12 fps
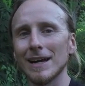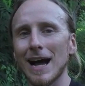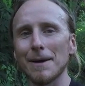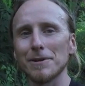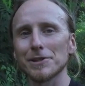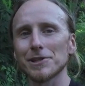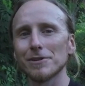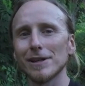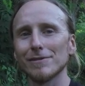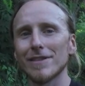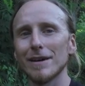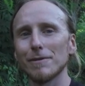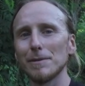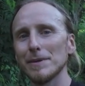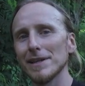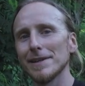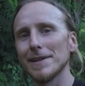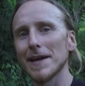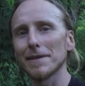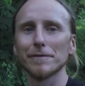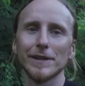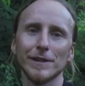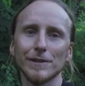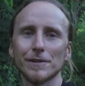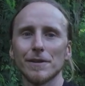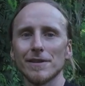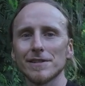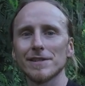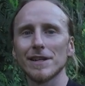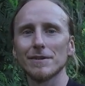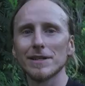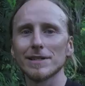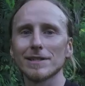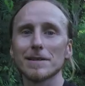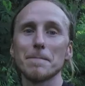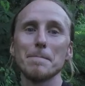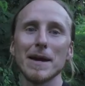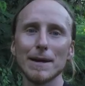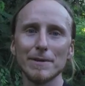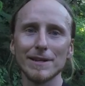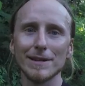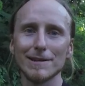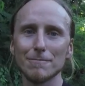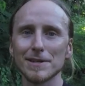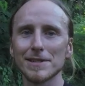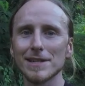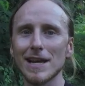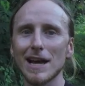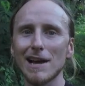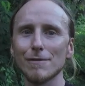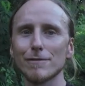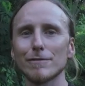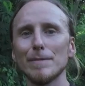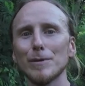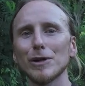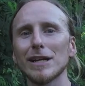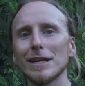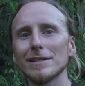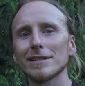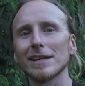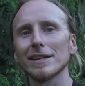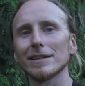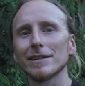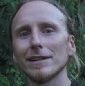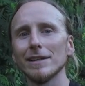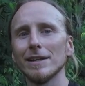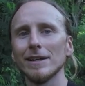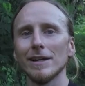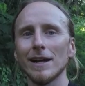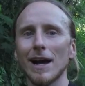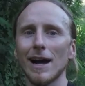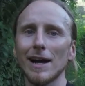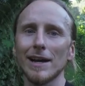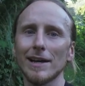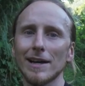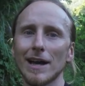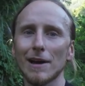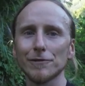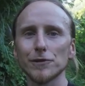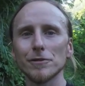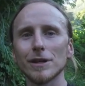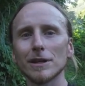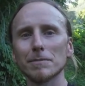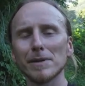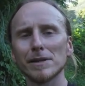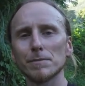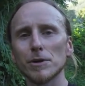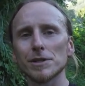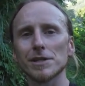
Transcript: I'm not sure if there will be another video to this series. Maybe, we'll see, I have 3 more days and I have to do a little bit more